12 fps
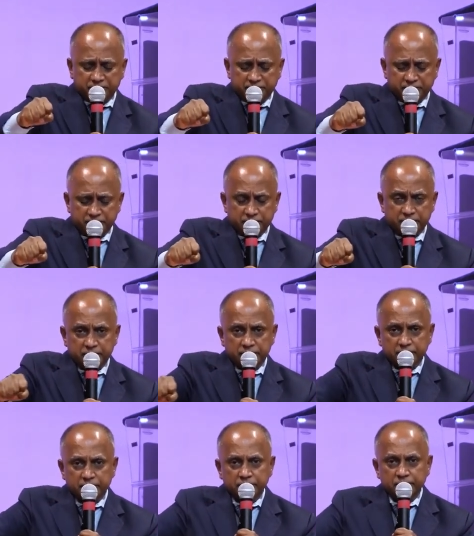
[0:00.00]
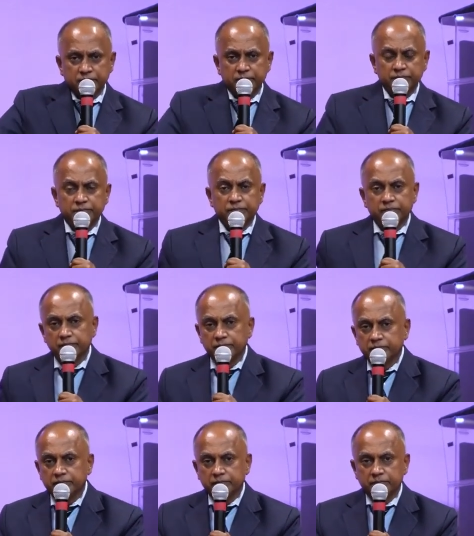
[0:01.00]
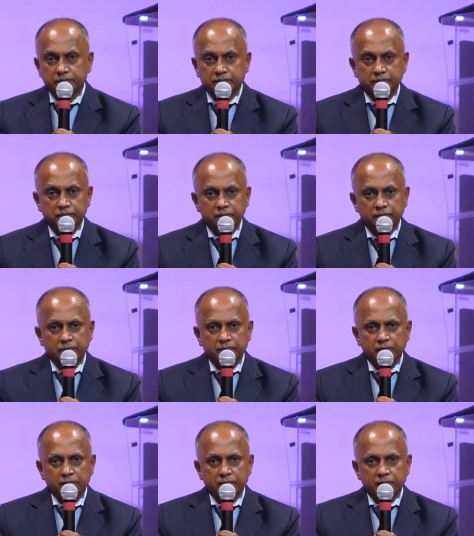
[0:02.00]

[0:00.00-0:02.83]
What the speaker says: Nobody speaks.